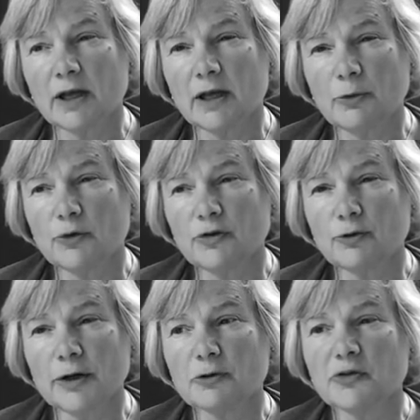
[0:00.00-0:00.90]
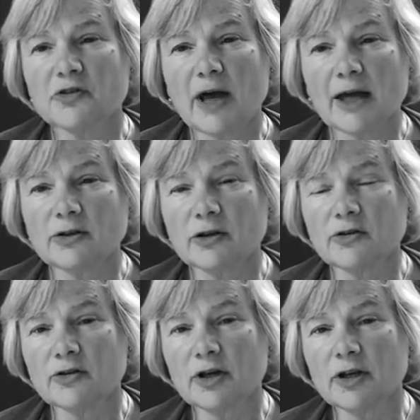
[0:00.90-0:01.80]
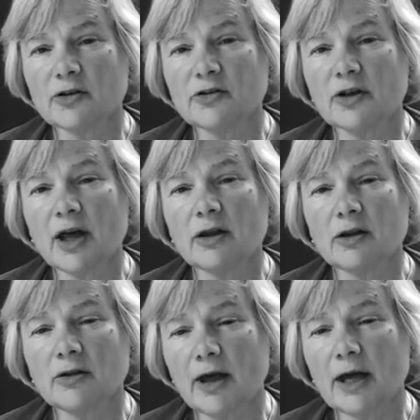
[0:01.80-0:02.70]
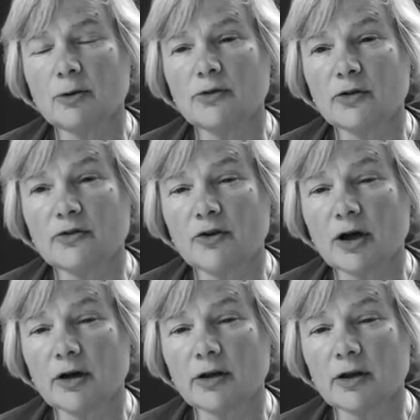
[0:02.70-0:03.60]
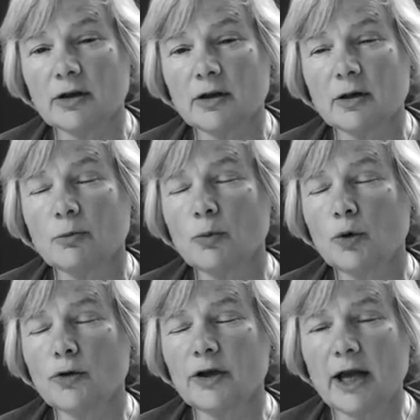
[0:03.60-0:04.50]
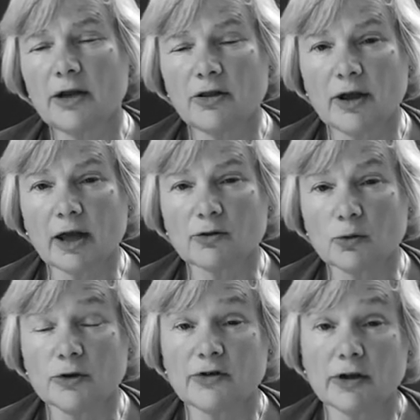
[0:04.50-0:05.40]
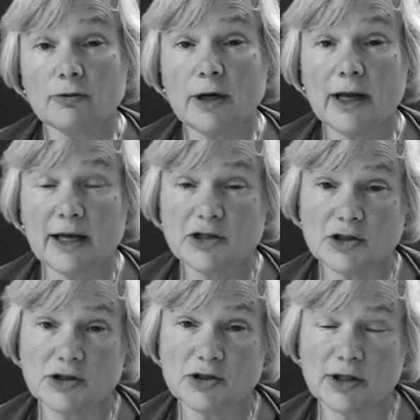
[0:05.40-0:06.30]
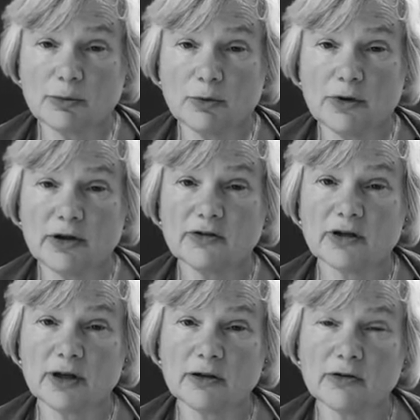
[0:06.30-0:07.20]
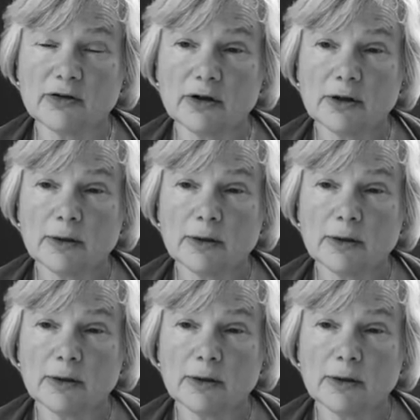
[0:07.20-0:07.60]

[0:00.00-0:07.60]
It was a real sadness to understand that there was the father, more than anything else, wanting relationship with his sons.